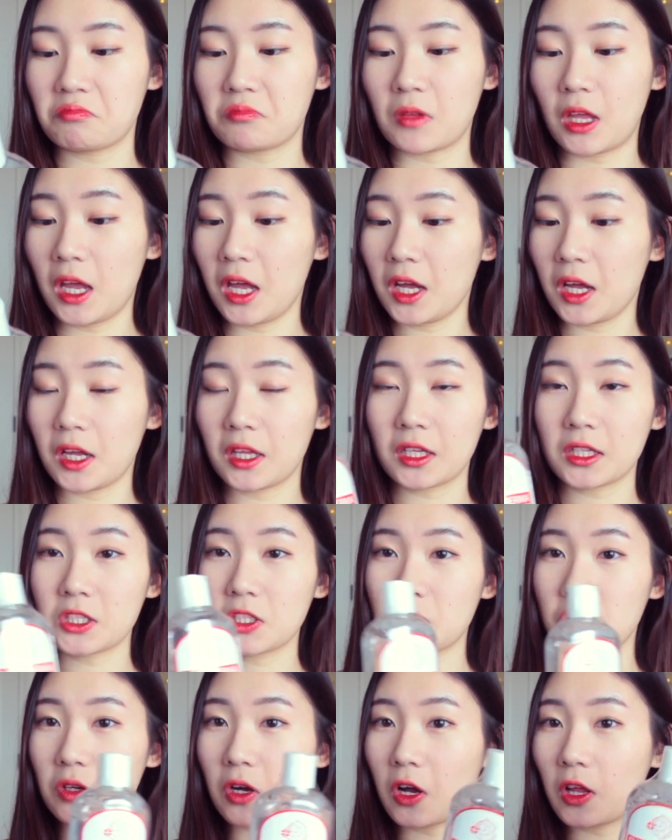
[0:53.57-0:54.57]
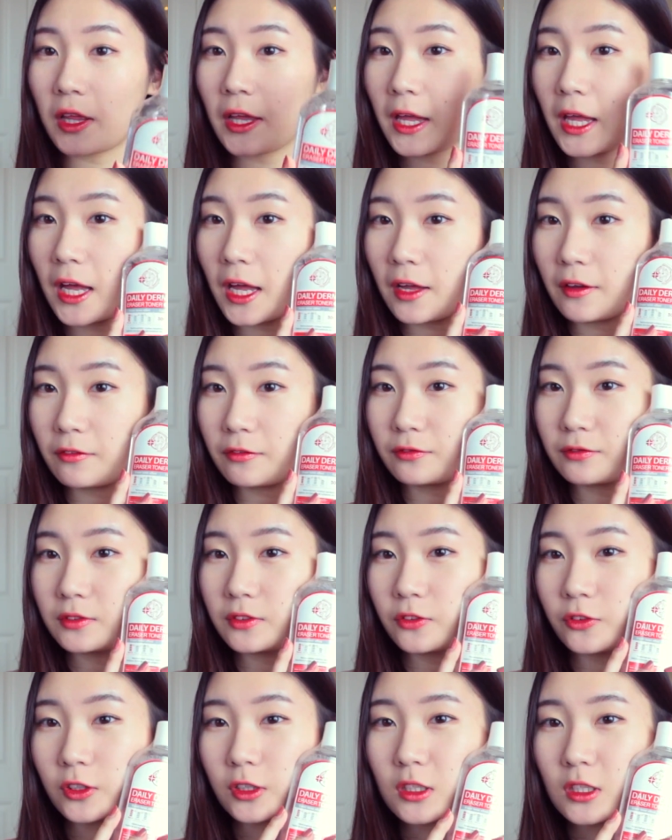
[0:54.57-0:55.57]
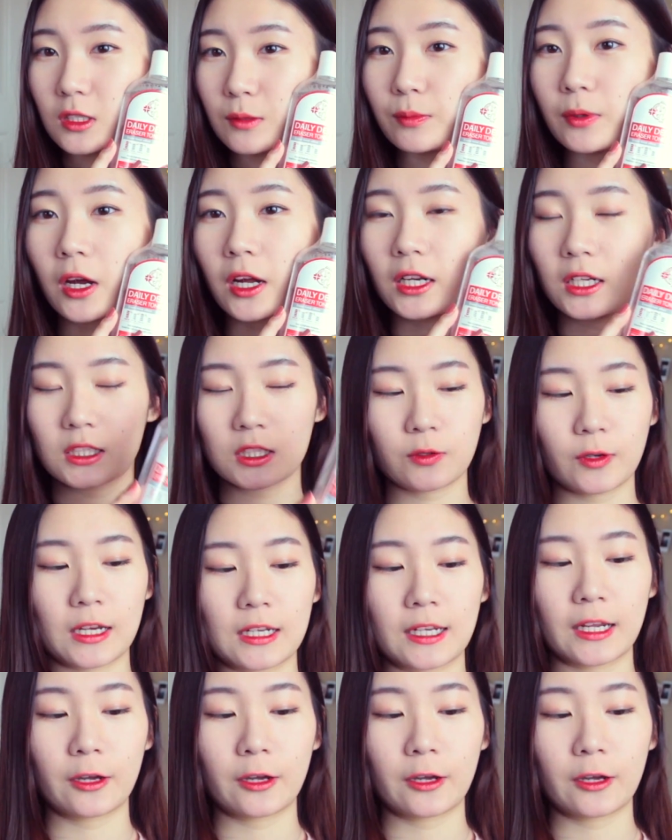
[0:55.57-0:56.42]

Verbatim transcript: yeah, that's all I have for this product right